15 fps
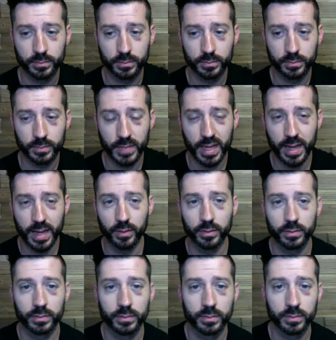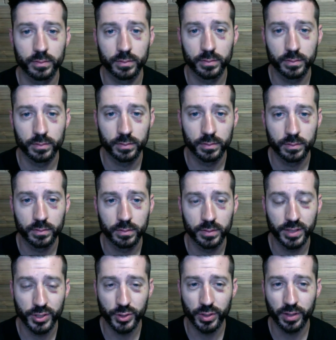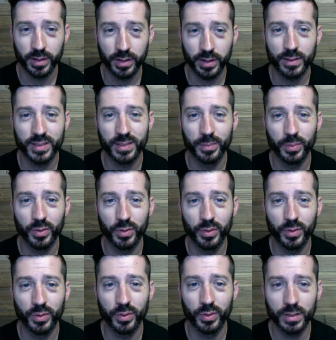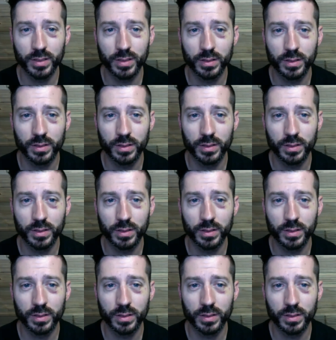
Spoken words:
Now, did you hear how simple that was?